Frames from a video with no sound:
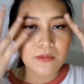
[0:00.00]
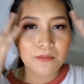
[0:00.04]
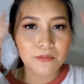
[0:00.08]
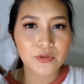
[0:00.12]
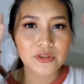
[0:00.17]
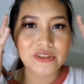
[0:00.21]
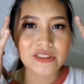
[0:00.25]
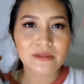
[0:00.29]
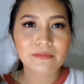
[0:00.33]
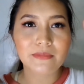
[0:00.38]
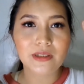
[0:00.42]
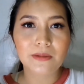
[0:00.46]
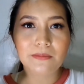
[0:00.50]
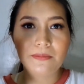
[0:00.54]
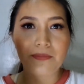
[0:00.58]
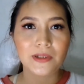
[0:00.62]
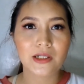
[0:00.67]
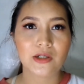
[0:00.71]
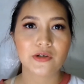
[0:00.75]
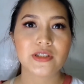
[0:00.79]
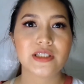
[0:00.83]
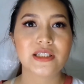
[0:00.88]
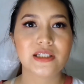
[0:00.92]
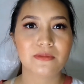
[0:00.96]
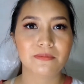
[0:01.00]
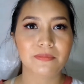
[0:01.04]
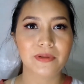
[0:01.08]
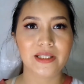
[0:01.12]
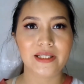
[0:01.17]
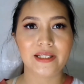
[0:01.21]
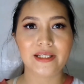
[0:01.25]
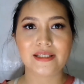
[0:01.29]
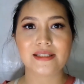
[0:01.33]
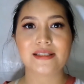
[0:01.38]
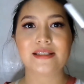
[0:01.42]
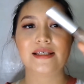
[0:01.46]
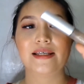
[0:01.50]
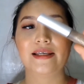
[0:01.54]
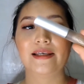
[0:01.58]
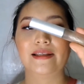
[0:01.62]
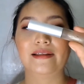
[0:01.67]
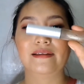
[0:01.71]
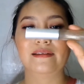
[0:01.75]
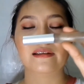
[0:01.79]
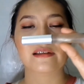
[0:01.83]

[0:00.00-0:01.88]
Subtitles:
putting my brows in place, and